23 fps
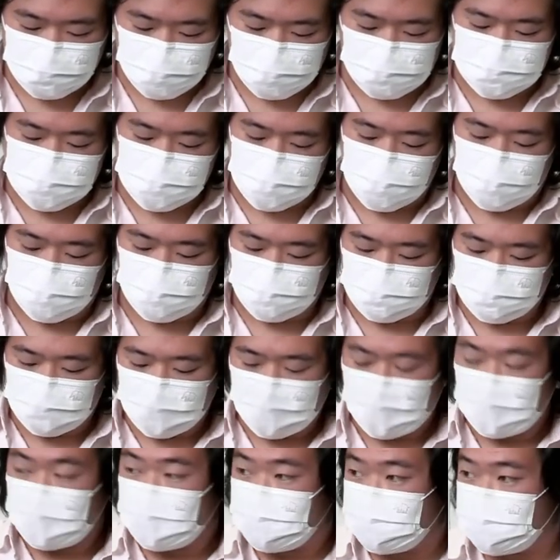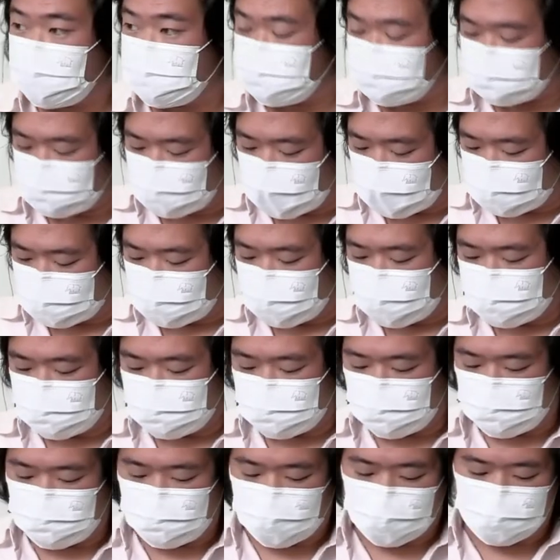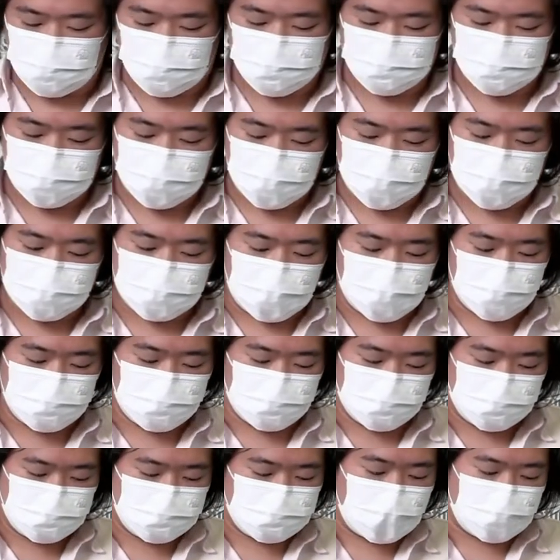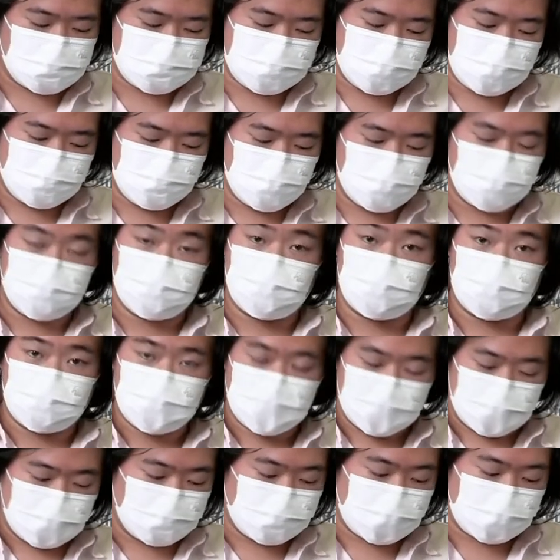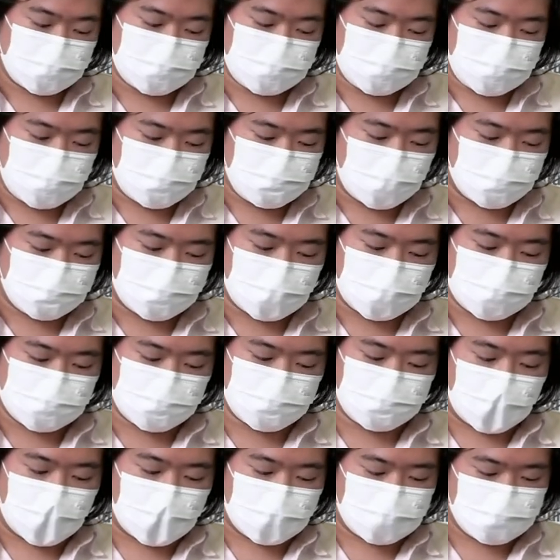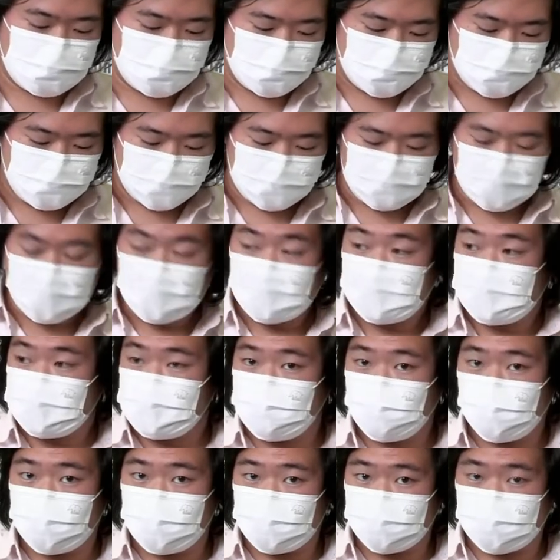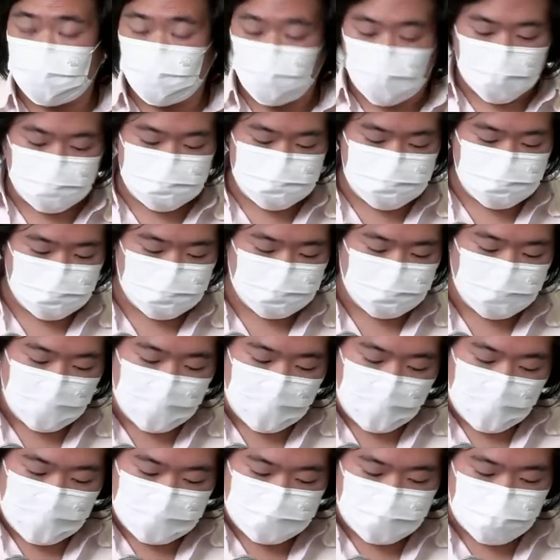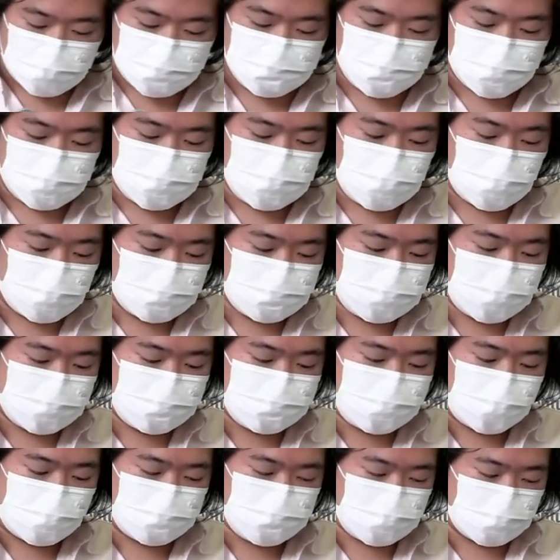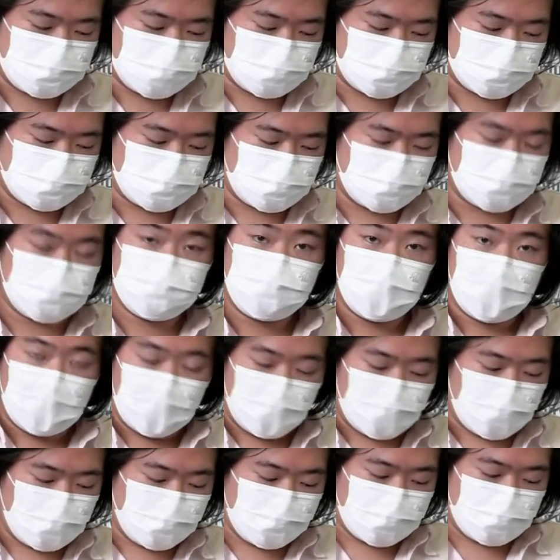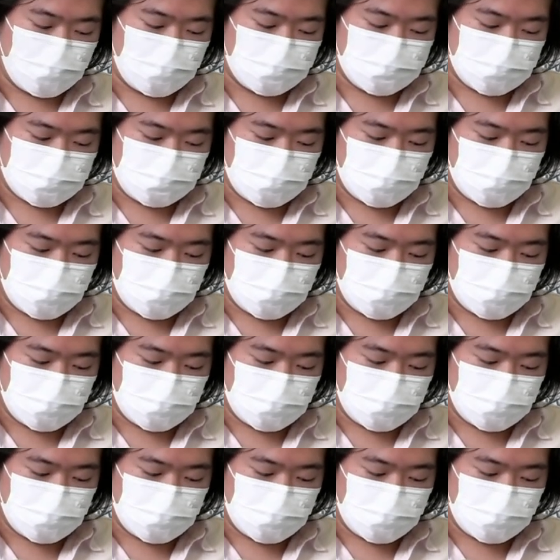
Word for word: So after hearing your insights will, from other speakers, I believe that you must have got a better understanding on the uh, education for the